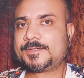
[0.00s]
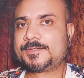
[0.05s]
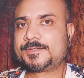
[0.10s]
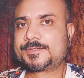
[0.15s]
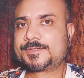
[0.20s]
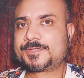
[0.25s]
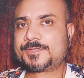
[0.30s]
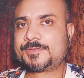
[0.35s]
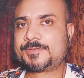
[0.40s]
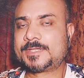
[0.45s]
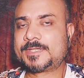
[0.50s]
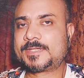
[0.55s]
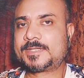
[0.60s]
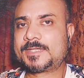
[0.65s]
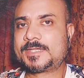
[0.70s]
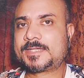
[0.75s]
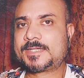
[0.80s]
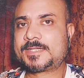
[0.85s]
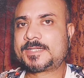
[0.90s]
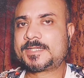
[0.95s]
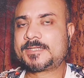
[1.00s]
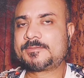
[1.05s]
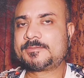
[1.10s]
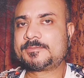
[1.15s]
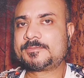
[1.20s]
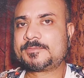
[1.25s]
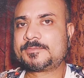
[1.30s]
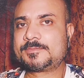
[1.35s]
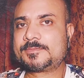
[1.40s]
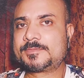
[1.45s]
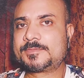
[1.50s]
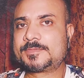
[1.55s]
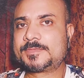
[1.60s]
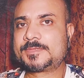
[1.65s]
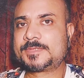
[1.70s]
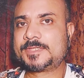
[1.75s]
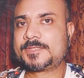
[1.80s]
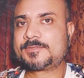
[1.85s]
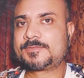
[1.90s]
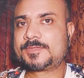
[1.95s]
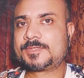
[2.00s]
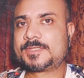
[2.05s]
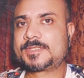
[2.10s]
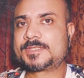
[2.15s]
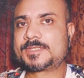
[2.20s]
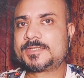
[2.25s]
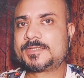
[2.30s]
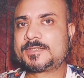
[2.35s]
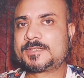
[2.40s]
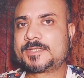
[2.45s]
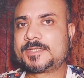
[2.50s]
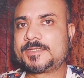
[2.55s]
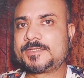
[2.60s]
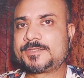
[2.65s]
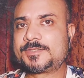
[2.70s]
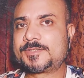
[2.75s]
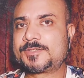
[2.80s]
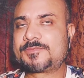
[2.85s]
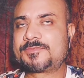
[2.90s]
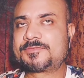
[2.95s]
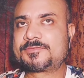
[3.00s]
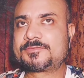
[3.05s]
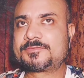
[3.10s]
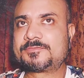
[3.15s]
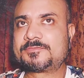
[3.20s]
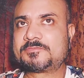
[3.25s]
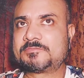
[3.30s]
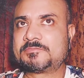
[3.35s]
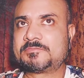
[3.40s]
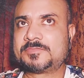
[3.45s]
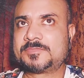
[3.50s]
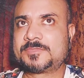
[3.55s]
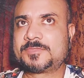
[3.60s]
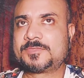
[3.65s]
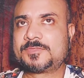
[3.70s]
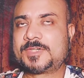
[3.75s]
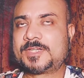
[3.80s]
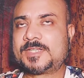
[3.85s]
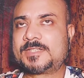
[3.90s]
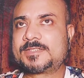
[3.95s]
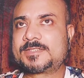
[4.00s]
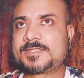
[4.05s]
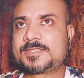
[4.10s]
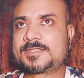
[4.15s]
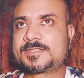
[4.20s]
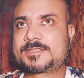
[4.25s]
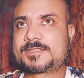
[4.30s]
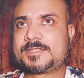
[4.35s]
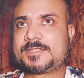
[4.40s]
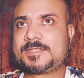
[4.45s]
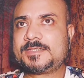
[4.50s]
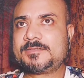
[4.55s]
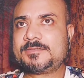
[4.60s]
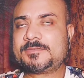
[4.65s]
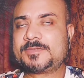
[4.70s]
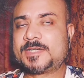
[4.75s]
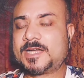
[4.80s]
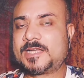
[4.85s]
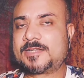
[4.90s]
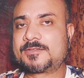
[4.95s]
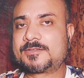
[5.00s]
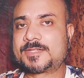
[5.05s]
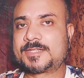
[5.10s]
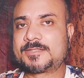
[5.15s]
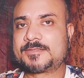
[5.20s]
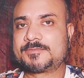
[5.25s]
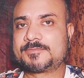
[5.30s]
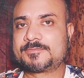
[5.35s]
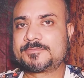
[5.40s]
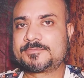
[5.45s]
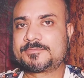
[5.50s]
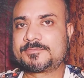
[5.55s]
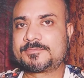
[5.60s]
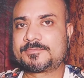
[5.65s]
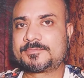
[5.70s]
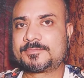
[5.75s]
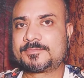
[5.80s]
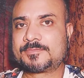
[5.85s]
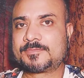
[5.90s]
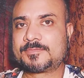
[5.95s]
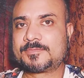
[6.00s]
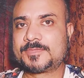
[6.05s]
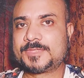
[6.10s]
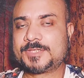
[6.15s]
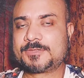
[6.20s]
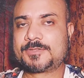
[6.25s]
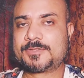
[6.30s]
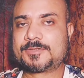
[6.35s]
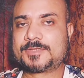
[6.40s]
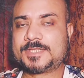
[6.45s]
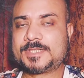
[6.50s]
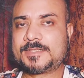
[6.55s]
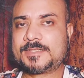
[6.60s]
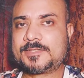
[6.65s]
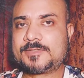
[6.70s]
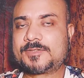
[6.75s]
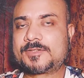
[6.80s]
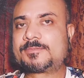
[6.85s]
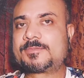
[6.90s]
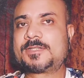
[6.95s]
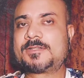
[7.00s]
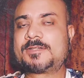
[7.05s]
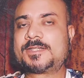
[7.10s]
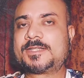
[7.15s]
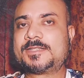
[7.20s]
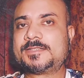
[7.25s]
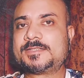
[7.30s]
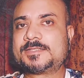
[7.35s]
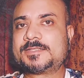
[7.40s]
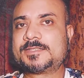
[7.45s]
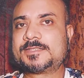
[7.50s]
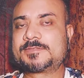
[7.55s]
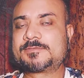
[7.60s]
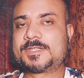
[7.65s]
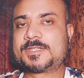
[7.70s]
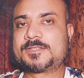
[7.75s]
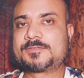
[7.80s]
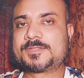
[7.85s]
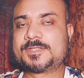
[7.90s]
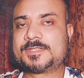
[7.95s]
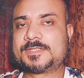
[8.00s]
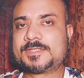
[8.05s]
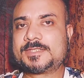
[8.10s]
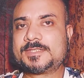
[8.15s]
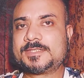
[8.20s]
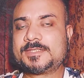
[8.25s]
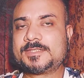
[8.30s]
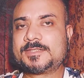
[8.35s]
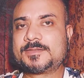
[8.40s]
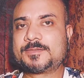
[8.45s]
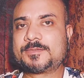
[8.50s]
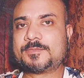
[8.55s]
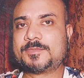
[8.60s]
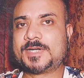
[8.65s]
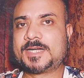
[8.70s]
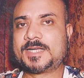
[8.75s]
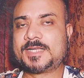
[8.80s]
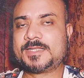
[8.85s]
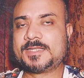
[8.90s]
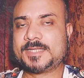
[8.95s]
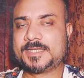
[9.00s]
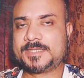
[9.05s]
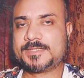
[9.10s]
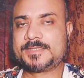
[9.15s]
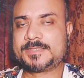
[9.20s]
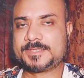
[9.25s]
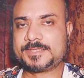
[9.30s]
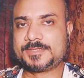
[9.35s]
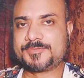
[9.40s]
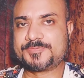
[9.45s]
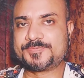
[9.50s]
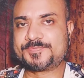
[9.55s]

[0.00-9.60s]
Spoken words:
So at that time, it was in the range of 160, 100. You know that the normal range is 120 by 80.